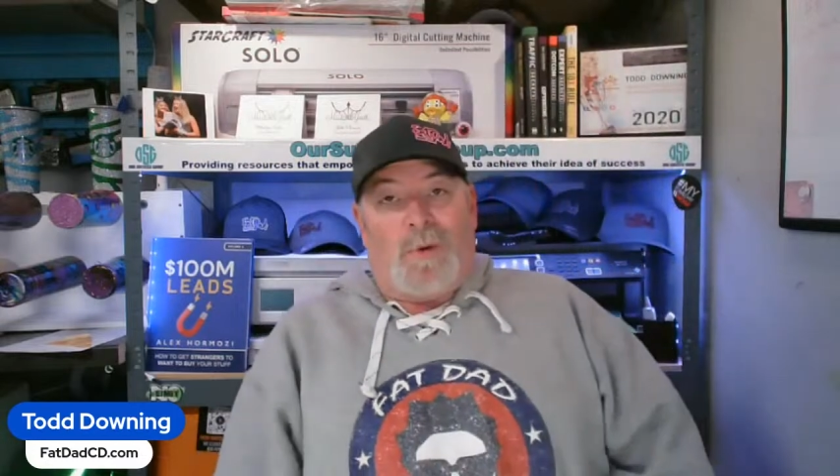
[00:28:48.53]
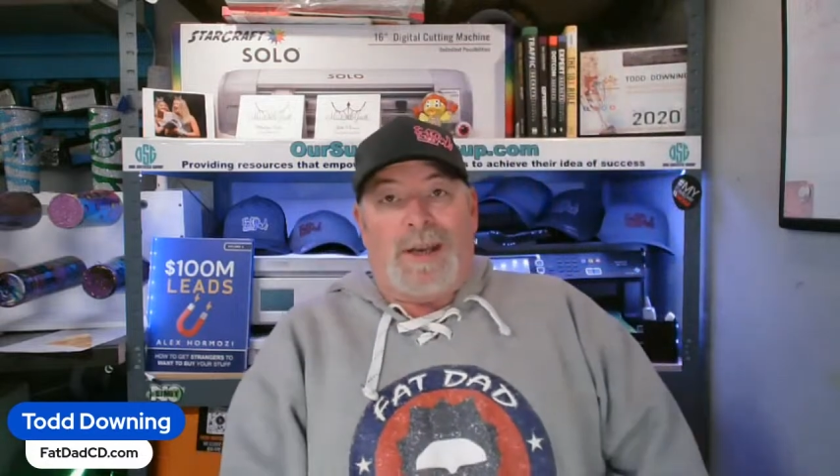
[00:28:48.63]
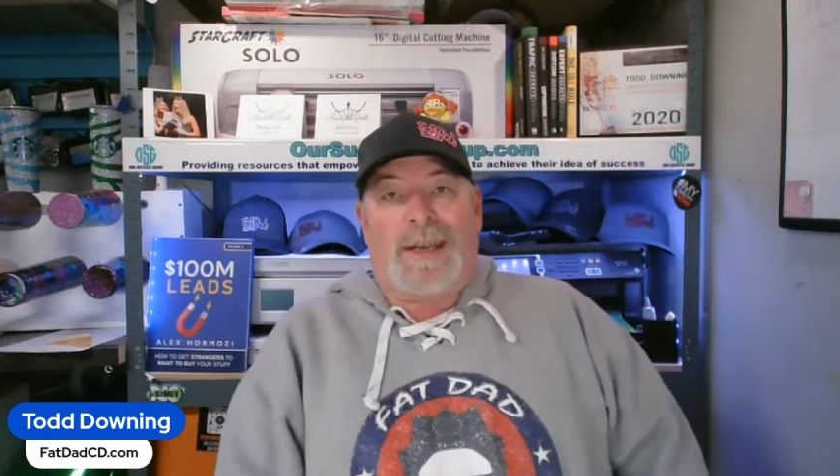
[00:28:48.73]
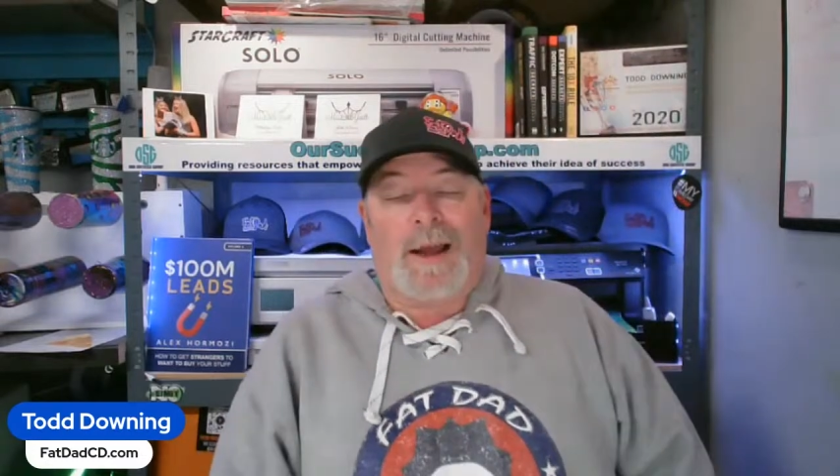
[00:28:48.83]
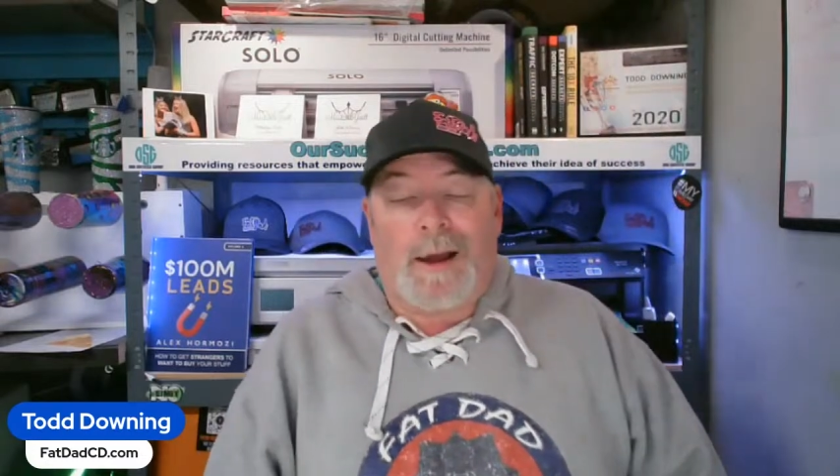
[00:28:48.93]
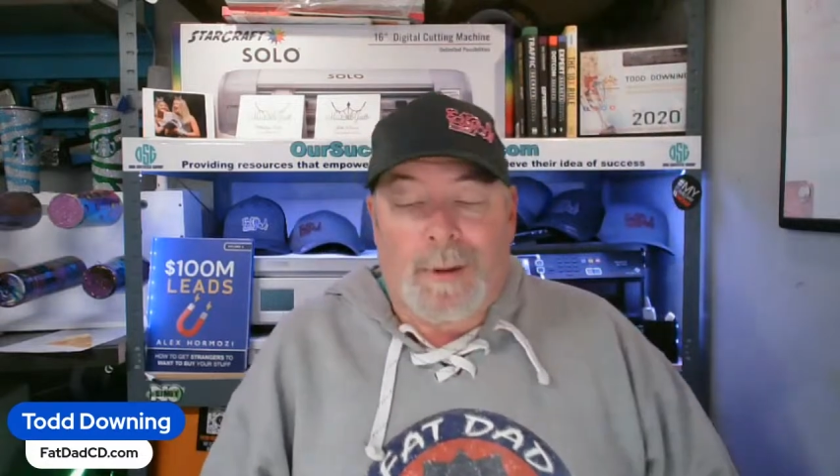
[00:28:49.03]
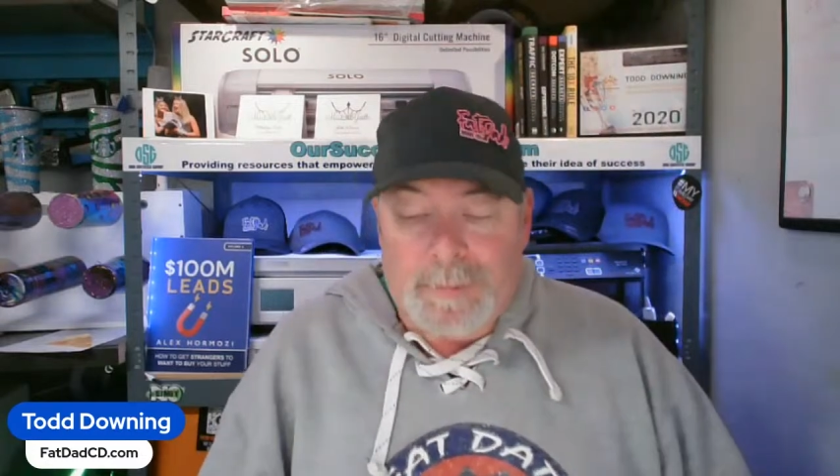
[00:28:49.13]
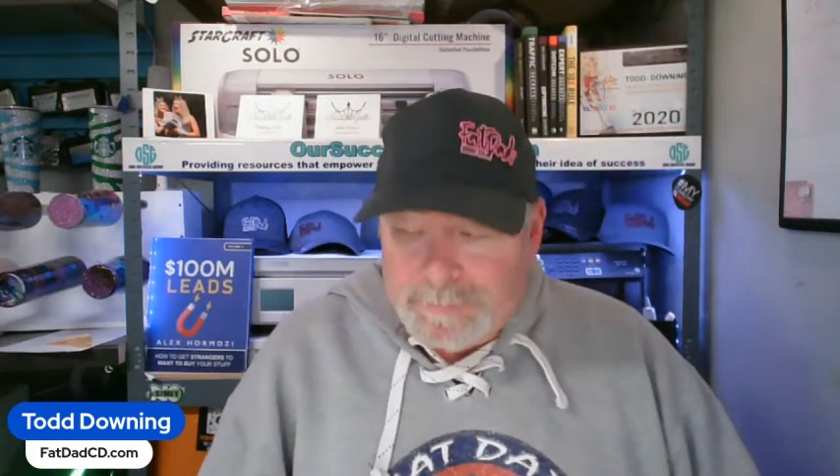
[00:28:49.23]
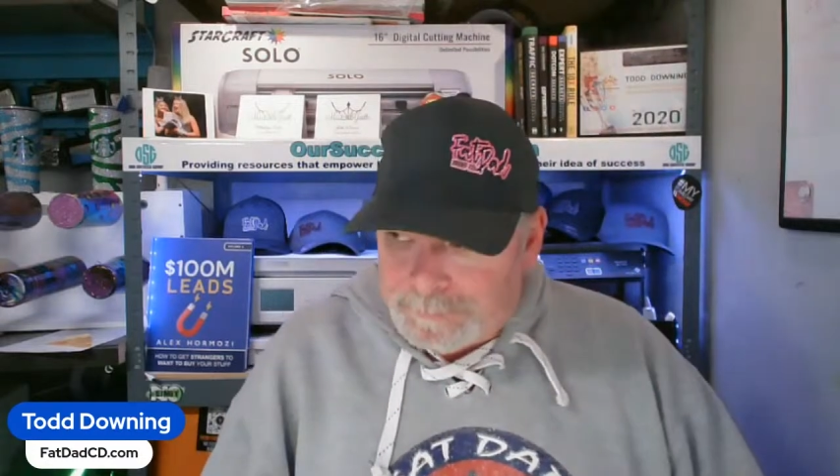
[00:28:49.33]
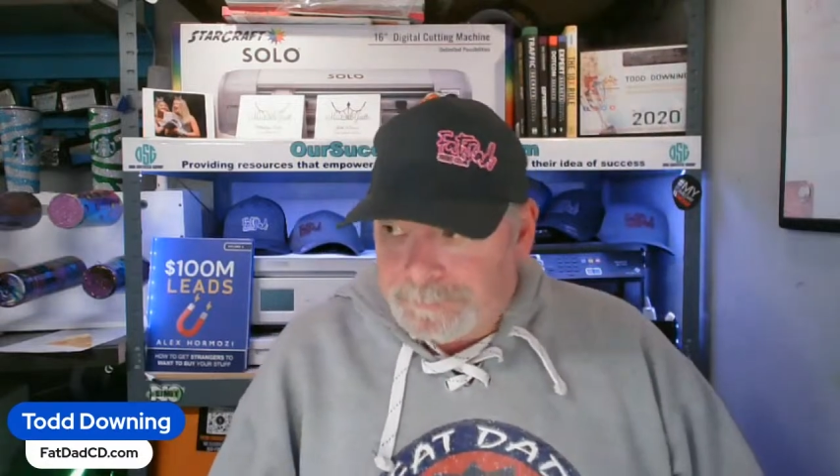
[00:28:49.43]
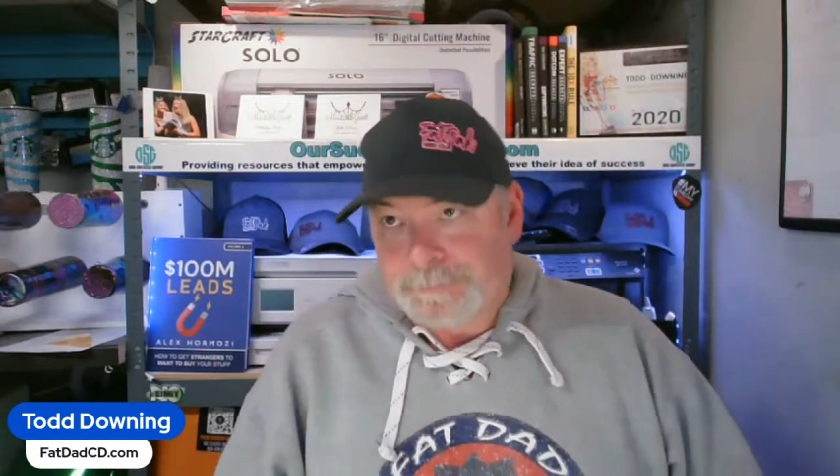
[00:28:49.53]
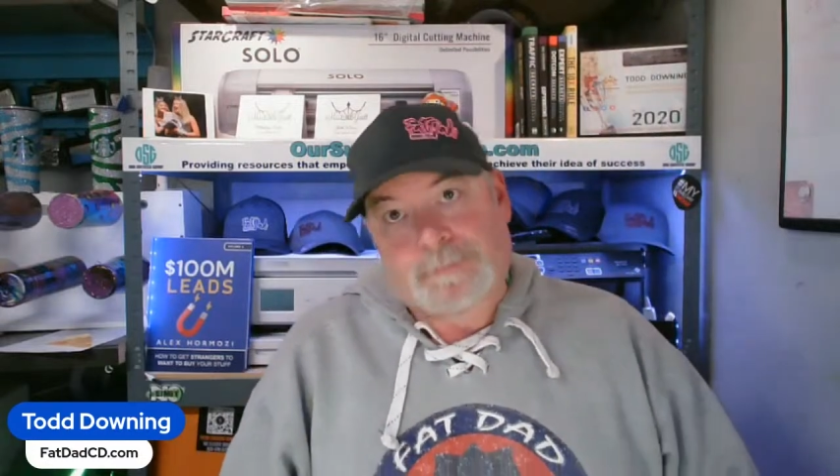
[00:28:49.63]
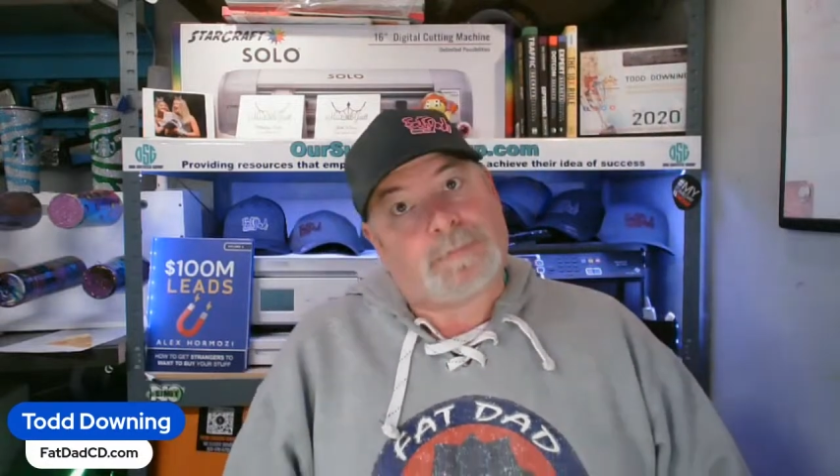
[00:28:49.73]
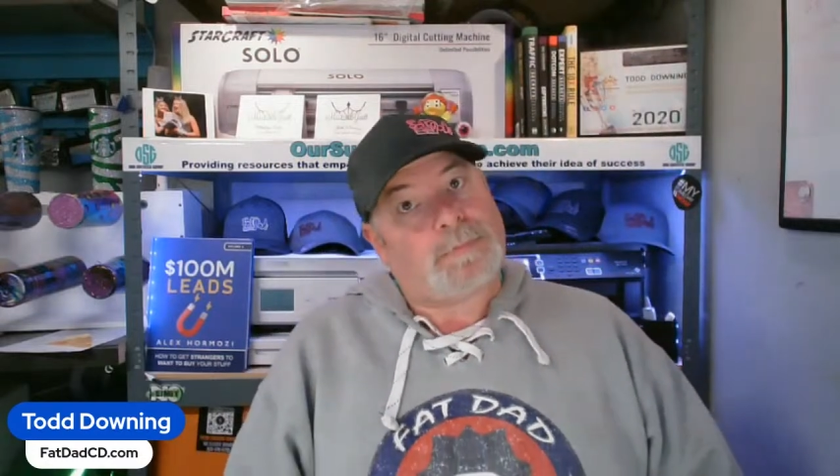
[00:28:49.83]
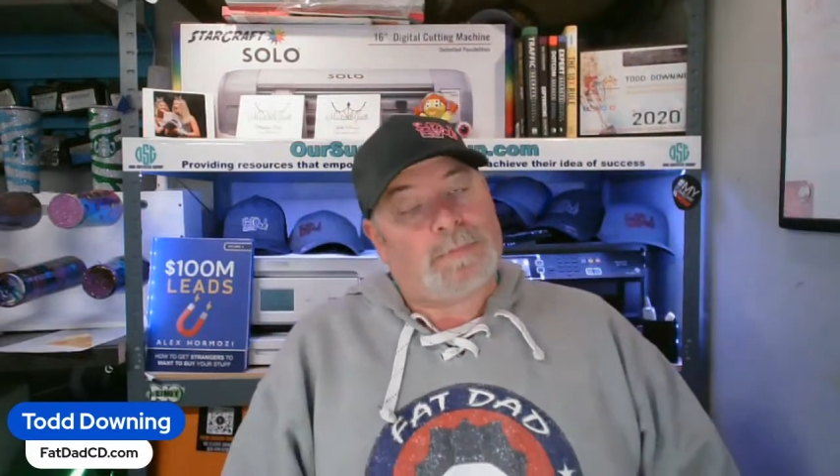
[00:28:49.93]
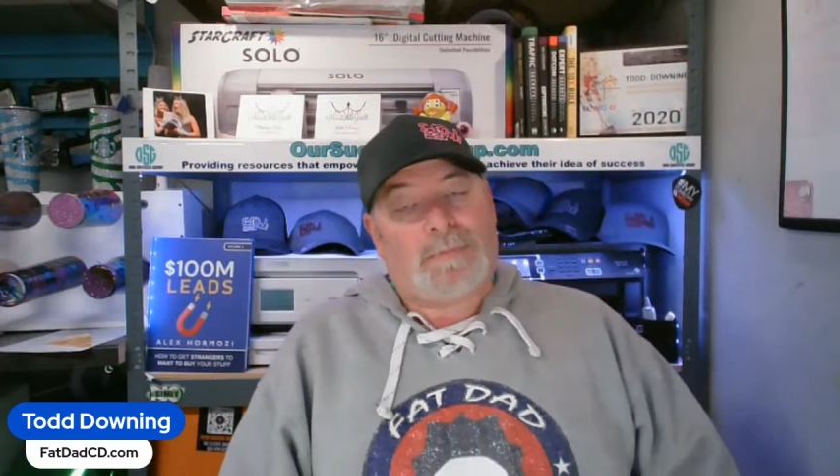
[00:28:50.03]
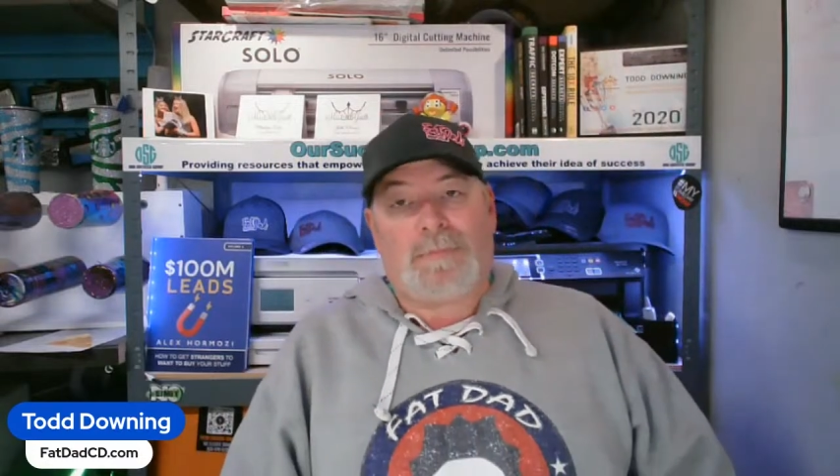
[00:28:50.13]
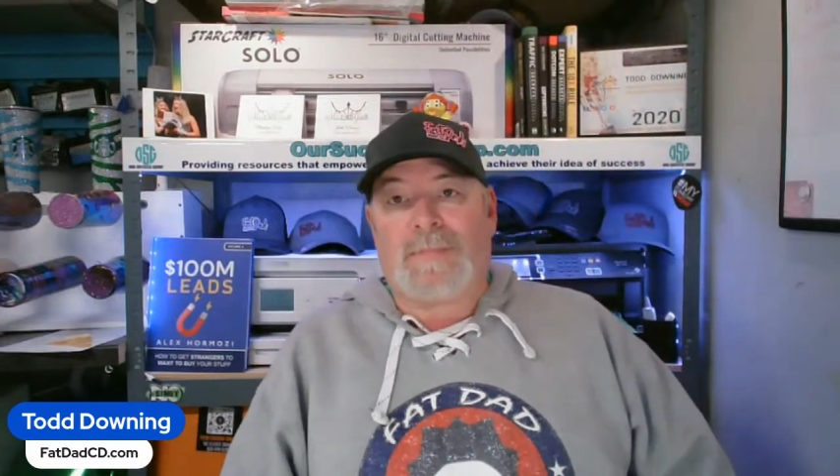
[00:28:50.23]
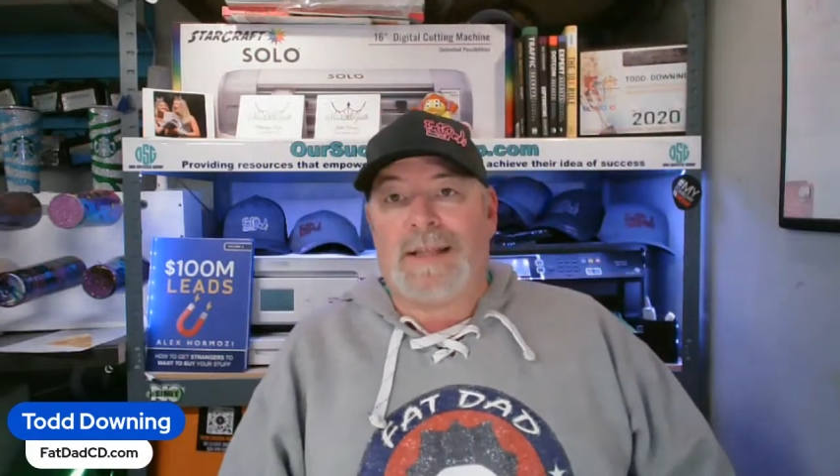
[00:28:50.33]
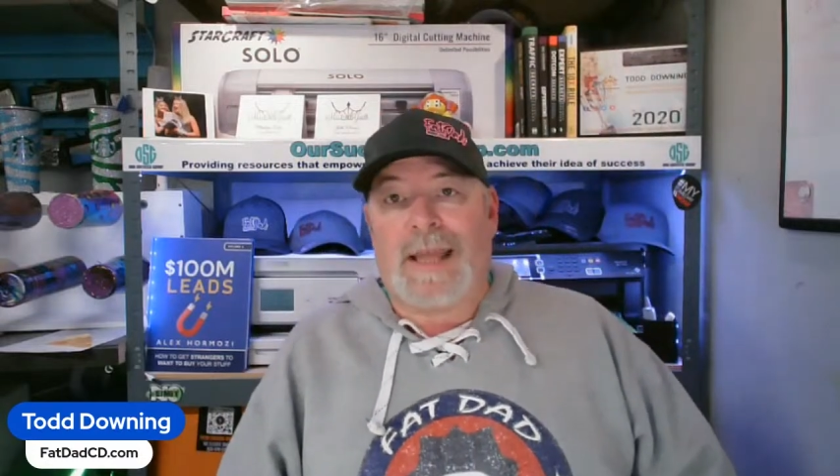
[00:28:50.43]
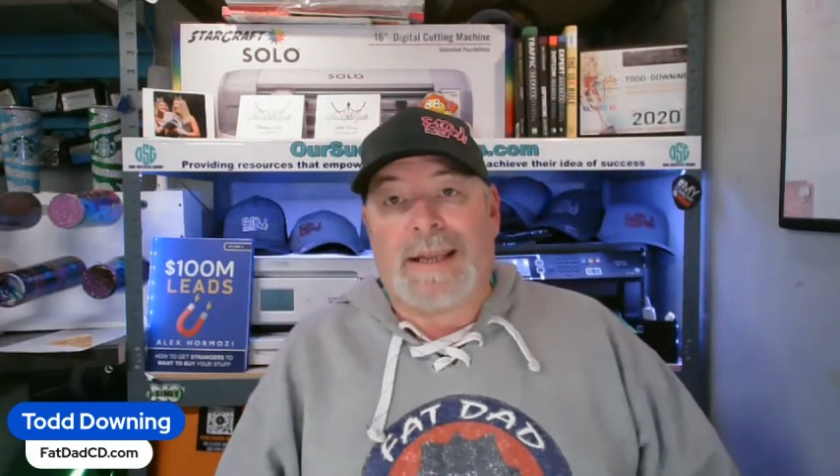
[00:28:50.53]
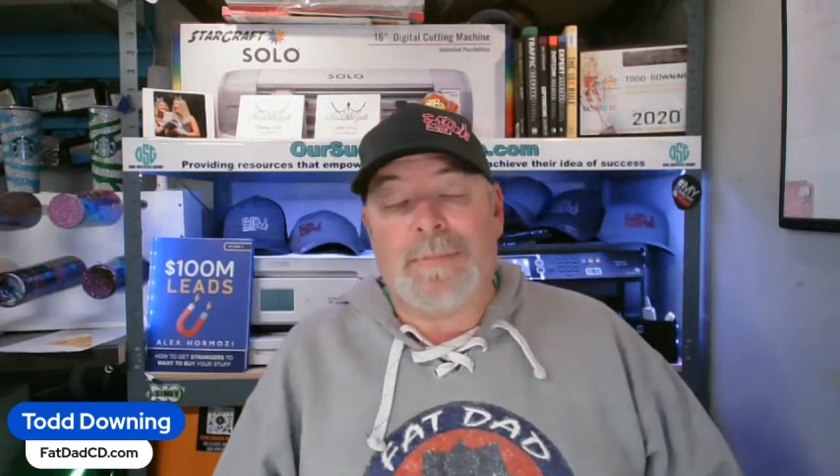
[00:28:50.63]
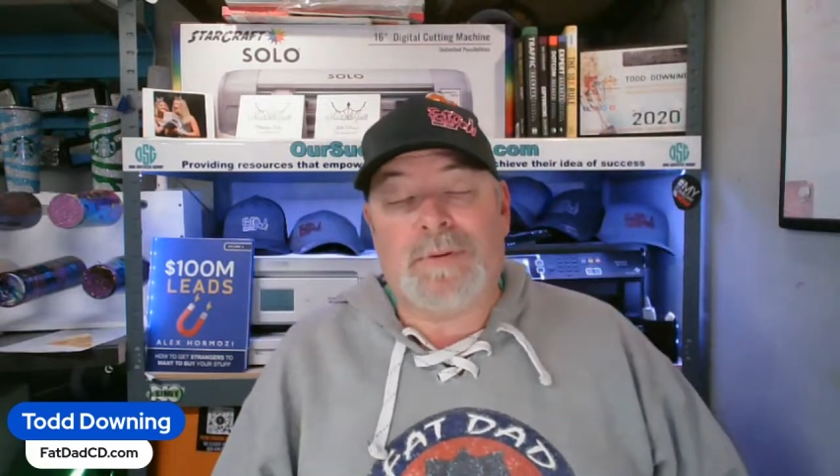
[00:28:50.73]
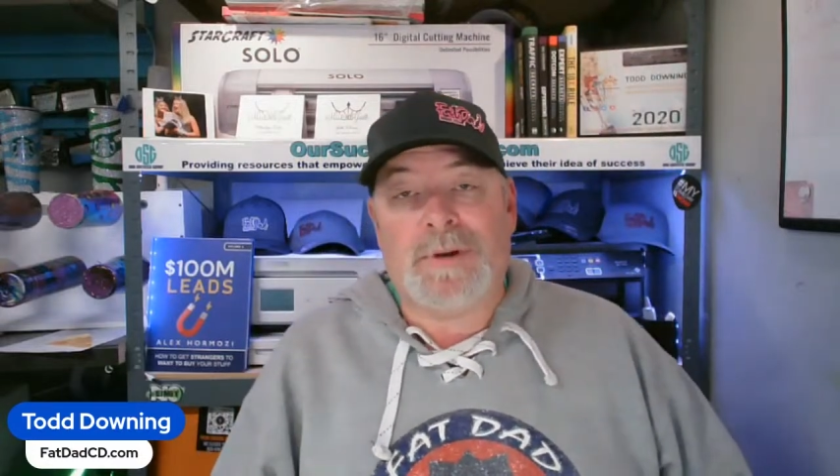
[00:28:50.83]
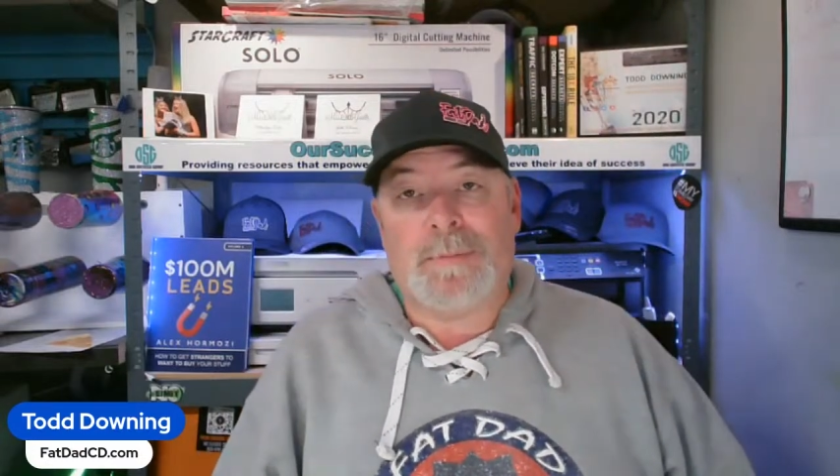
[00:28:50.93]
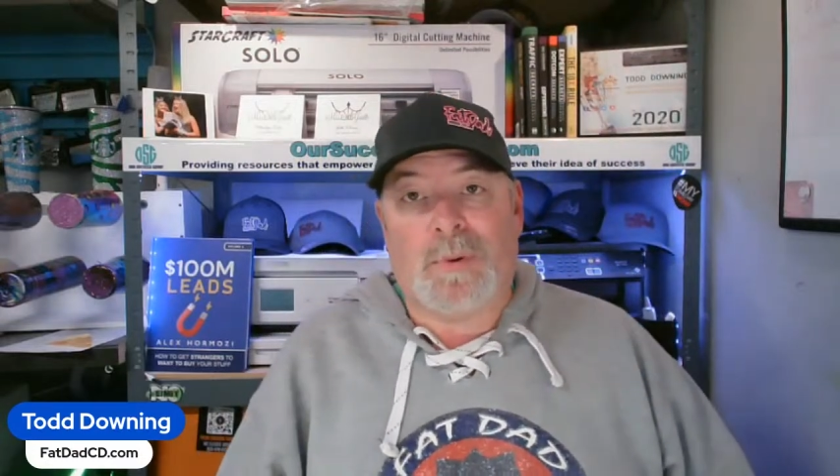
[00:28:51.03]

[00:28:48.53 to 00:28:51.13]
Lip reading: written up, that can put